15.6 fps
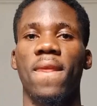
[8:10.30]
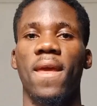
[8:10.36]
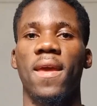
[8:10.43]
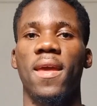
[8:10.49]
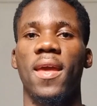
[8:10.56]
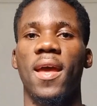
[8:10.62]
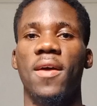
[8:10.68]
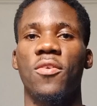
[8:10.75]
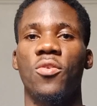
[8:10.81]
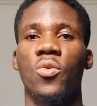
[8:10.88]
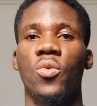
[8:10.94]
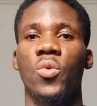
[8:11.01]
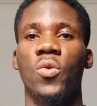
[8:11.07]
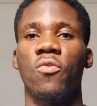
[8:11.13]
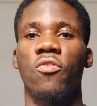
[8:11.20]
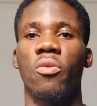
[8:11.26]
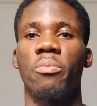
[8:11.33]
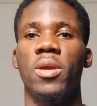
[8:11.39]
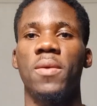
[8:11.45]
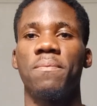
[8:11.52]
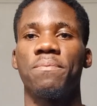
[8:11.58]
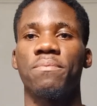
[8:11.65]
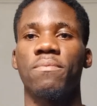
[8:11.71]
Yeah, so for
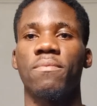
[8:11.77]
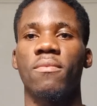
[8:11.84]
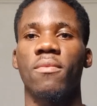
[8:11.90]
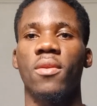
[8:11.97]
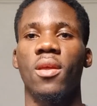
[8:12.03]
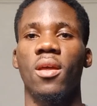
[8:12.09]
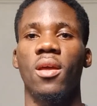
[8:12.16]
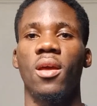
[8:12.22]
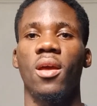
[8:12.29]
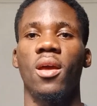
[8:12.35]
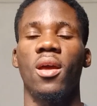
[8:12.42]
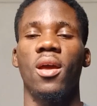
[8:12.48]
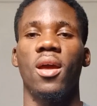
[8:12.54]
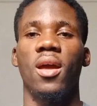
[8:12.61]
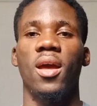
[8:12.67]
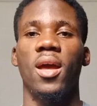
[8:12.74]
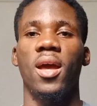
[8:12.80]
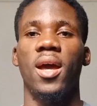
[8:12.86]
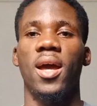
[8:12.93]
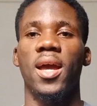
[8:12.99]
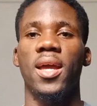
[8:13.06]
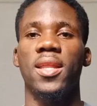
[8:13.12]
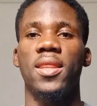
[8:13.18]
me,
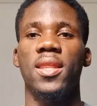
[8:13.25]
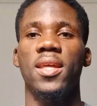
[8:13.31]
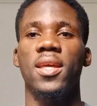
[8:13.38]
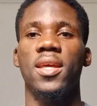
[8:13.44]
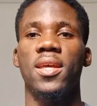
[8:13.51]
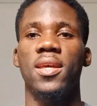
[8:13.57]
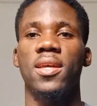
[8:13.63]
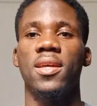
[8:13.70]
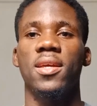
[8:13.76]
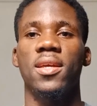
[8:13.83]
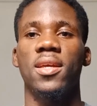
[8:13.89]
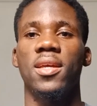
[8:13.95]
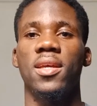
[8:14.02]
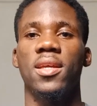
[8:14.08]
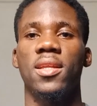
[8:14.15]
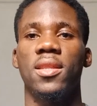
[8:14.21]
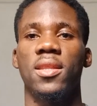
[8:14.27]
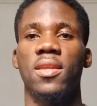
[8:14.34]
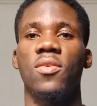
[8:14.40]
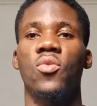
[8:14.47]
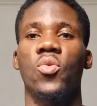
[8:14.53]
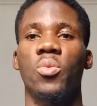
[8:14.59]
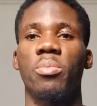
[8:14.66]
I think
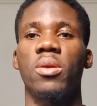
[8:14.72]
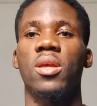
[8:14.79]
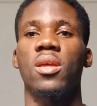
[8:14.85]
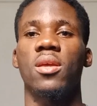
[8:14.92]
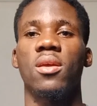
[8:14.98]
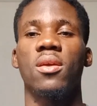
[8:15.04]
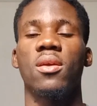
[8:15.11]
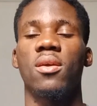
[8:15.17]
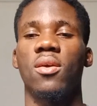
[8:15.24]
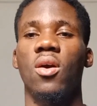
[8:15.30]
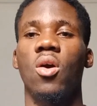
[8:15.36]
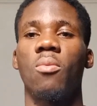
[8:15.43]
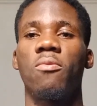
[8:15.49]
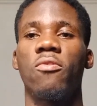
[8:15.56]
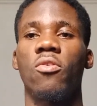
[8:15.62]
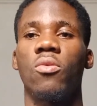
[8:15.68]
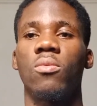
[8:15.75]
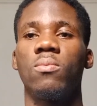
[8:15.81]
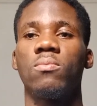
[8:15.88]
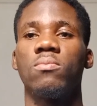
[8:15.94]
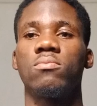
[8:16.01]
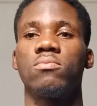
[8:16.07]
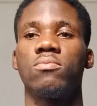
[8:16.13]
this will be helpful
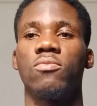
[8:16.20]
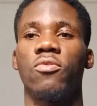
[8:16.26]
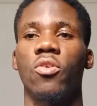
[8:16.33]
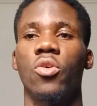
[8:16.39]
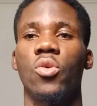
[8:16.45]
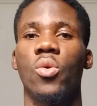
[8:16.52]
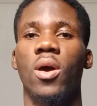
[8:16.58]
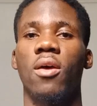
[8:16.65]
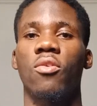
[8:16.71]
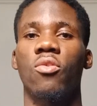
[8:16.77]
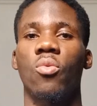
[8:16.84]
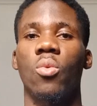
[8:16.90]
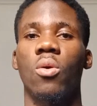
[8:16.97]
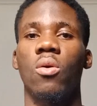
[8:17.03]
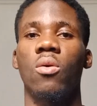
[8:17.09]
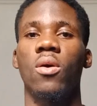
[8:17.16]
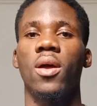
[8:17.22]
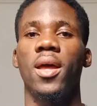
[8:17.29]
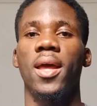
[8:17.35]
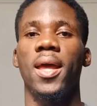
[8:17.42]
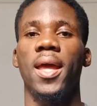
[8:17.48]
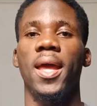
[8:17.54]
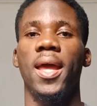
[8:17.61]
for you as well.
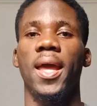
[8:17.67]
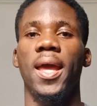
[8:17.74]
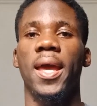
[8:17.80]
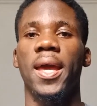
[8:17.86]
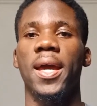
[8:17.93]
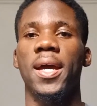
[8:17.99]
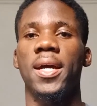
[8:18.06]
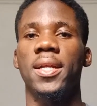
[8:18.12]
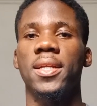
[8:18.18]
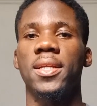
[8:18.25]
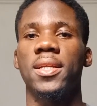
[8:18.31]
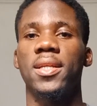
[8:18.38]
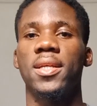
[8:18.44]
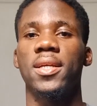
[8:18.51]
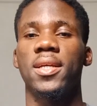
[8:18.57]
And